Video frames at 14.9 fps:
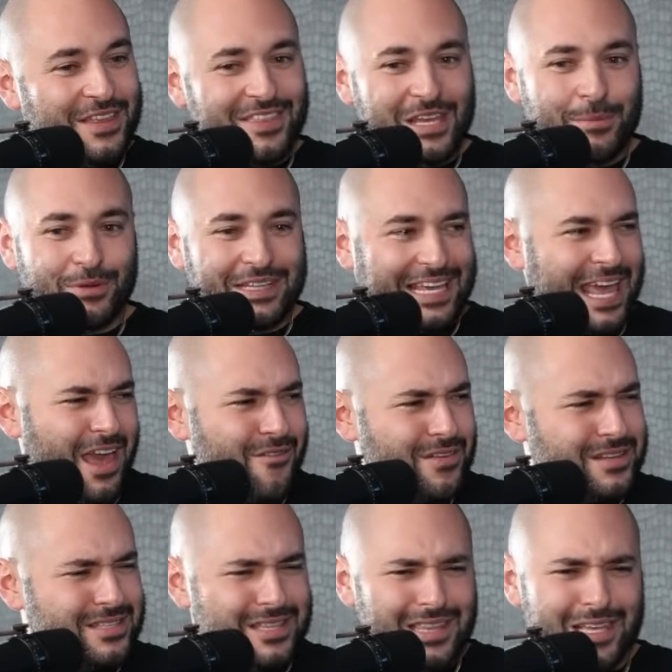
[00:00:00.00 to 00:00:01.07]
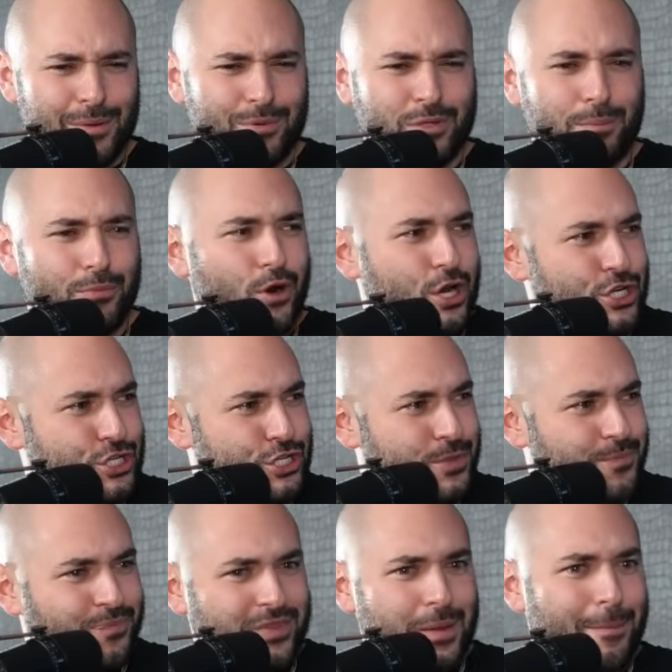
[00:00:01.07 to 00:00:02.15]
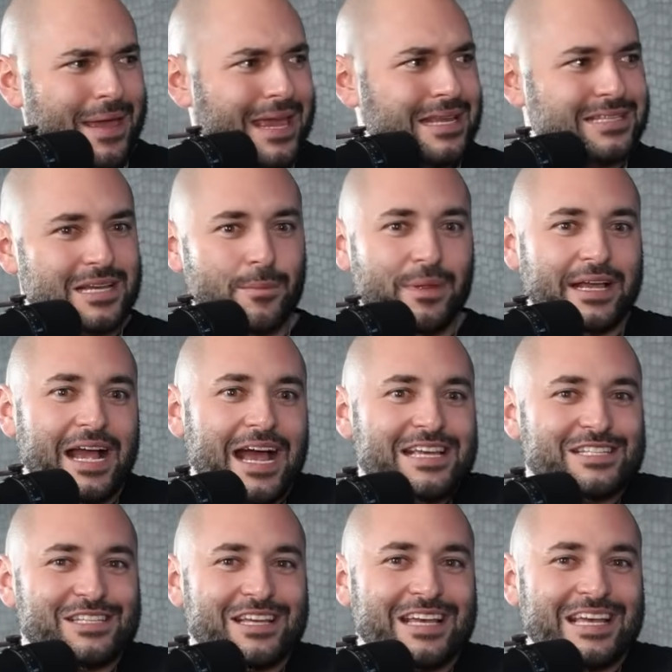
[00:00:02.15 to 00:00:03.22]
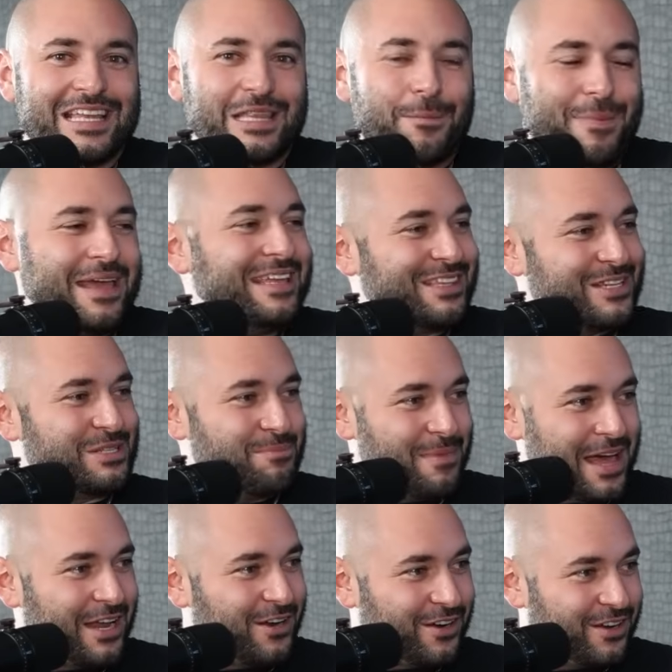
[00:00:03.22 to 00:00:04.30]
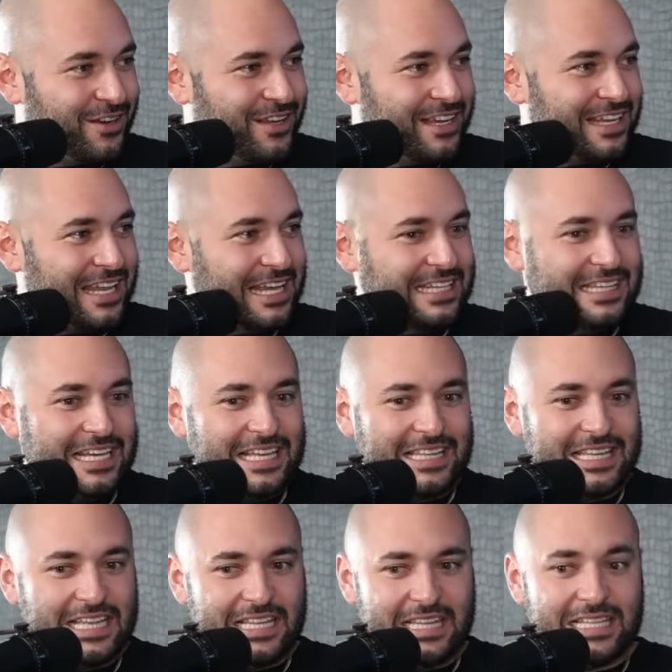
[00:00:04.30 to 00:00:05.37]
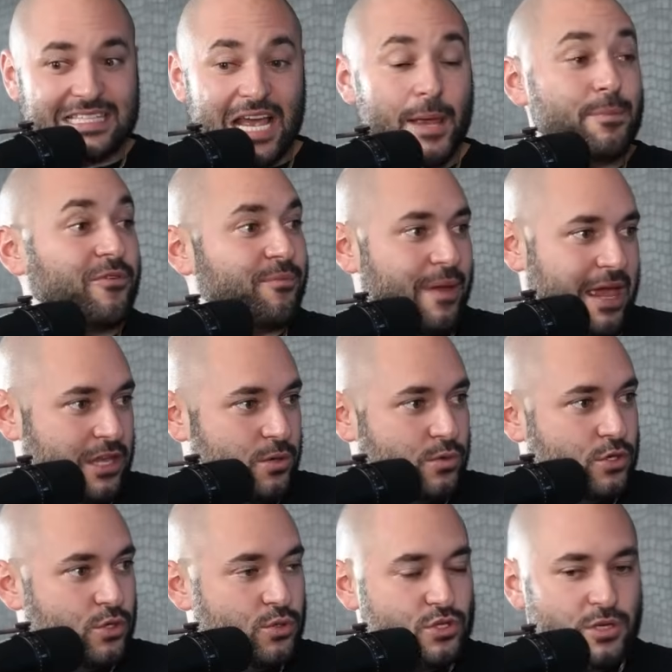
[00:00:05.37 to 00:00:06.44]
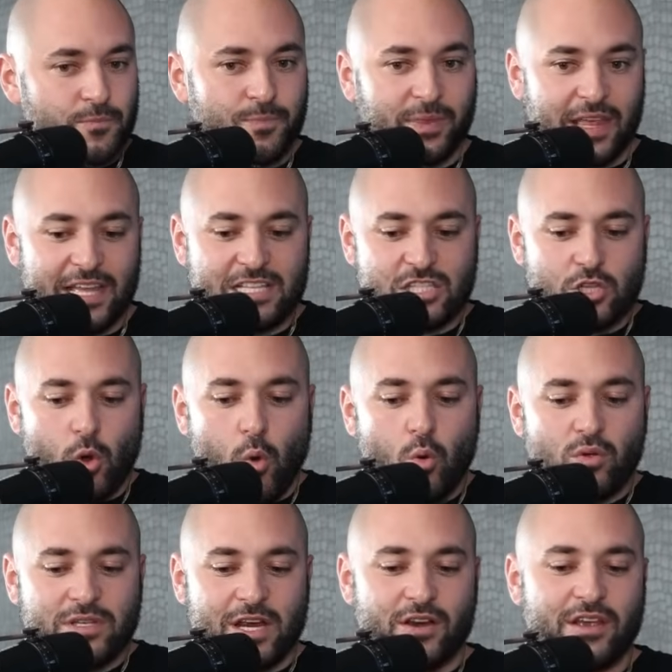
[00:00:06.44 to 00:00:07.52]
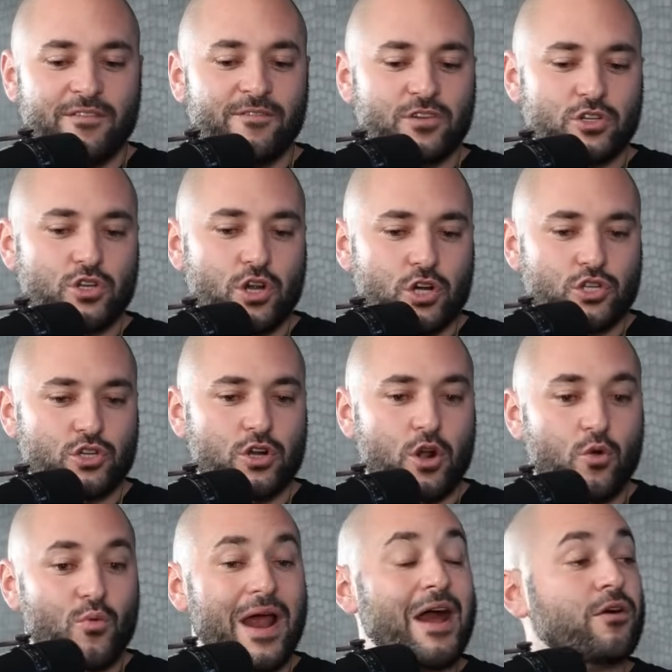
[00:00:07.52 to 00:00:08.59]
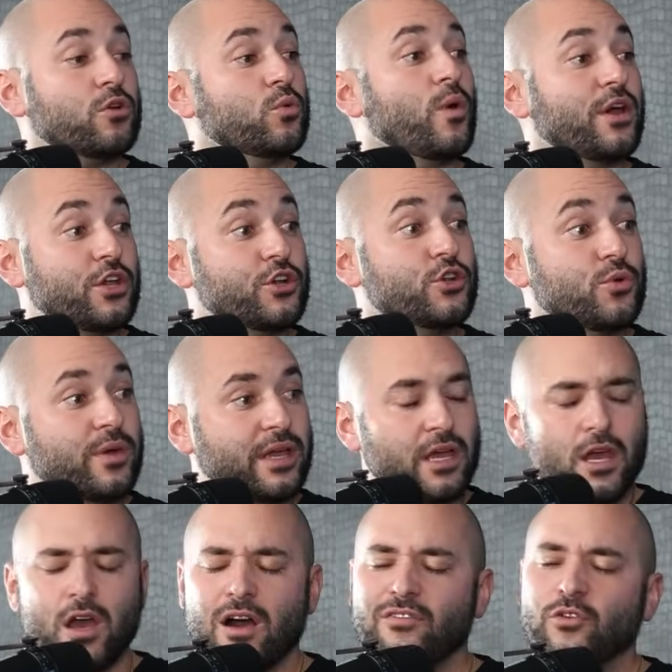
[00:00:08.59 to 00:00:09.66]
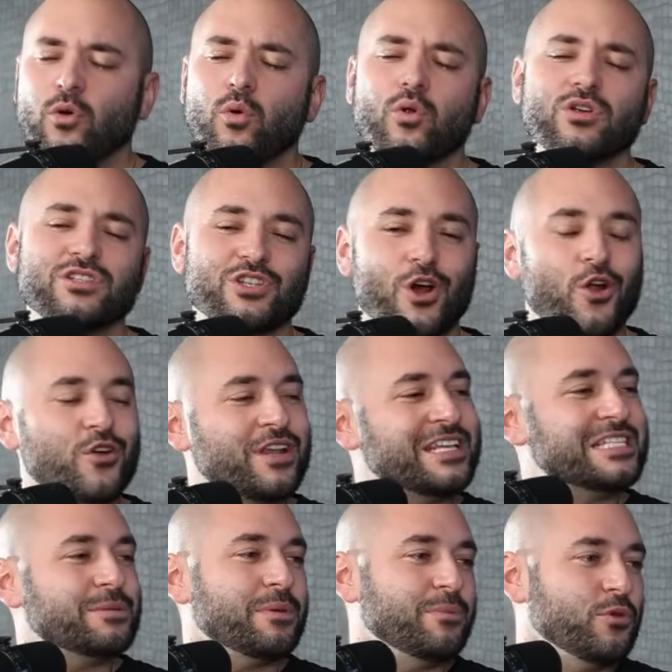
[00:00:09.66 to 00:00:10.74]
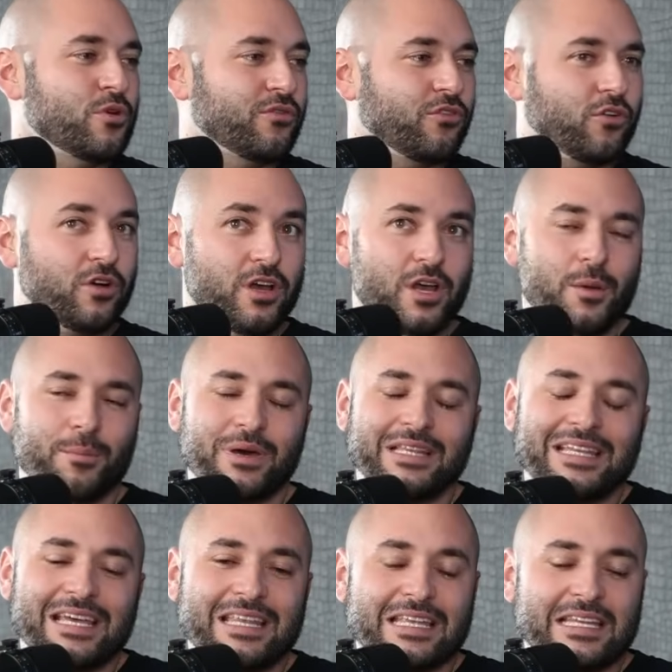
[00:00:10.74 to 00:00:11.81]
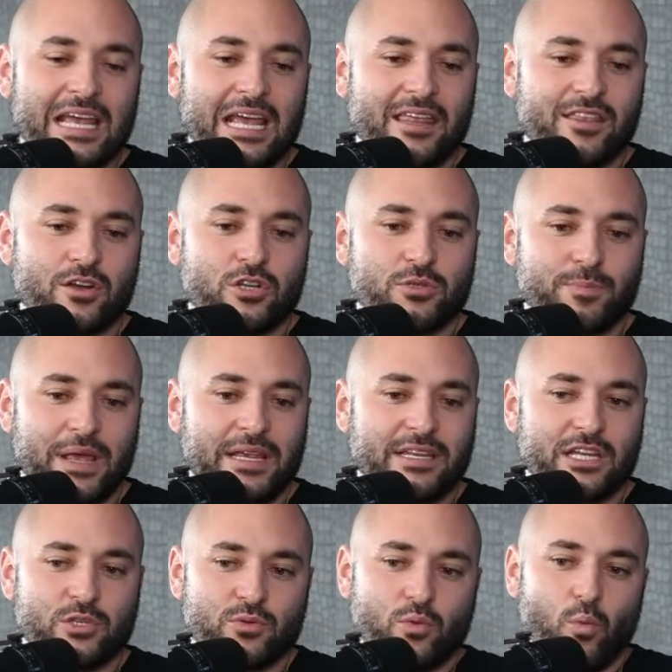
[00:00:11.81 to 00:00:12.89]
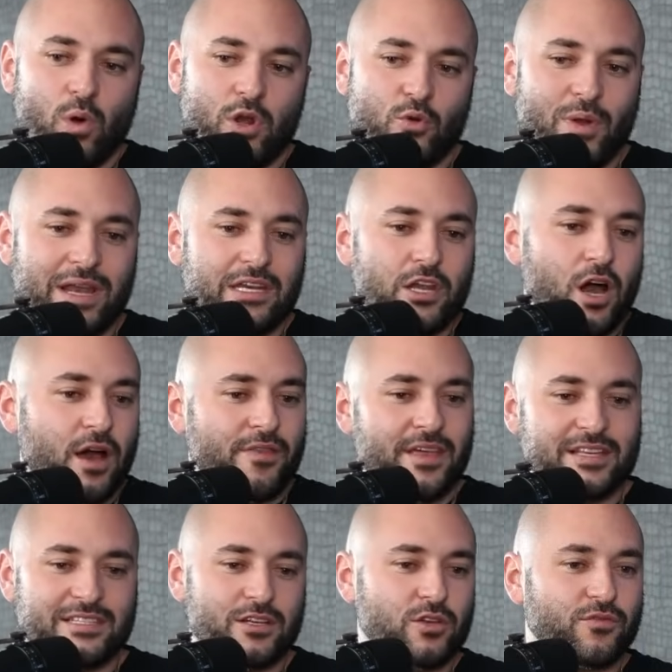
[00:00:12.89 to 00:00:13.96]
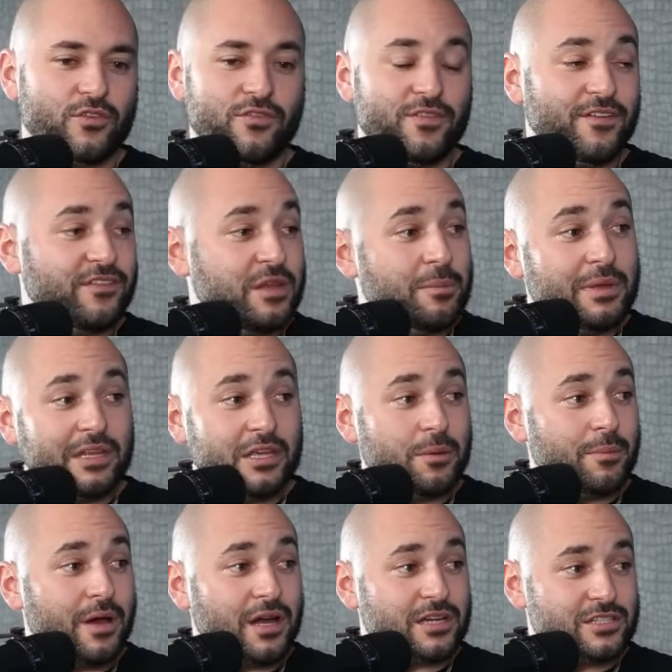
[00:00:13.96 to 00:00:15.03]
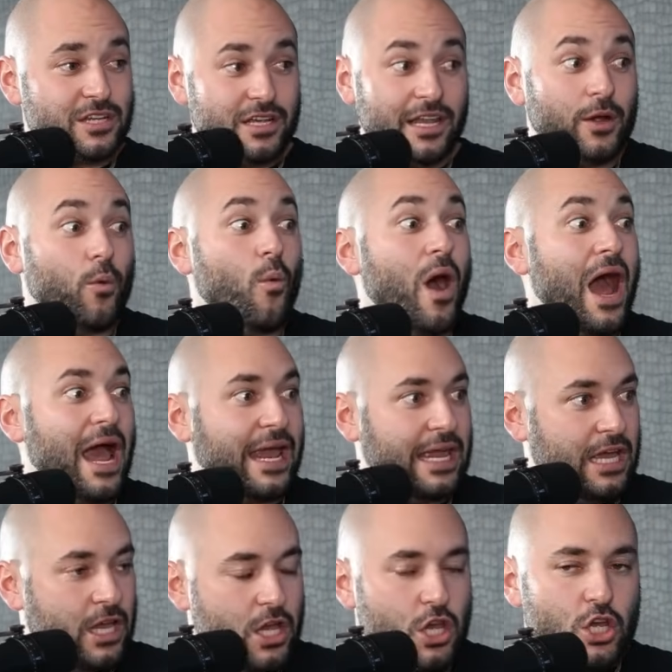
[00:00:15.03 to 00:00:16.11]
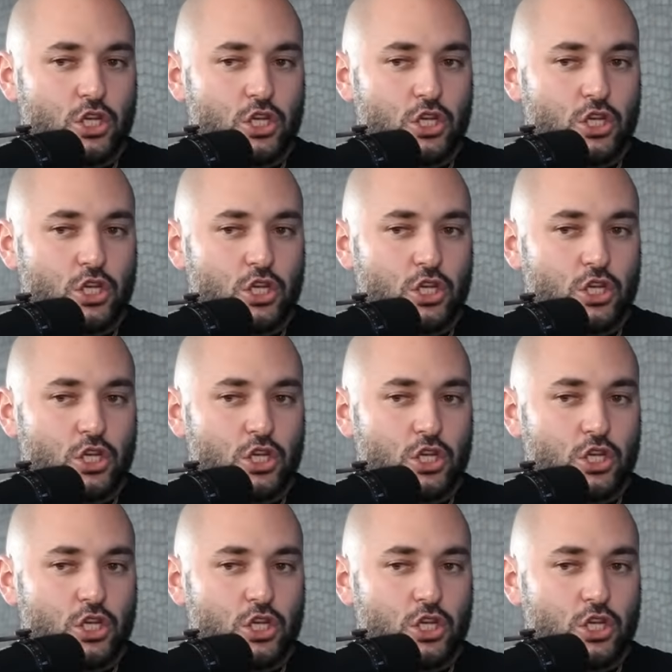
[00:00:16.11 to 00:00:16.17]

They think about the canvas, they think about the brush, yeah. the paint. I'm like, guys, the paint doesn't matter. Like yeah. the type of paint you use. It's the whole entire infrastructure around what you're doing. Yeah. Of course the art needs to be beautiful, but at the end of the day, there's paintings with one red dot that sell for $50 million bucks. Like yeah. why?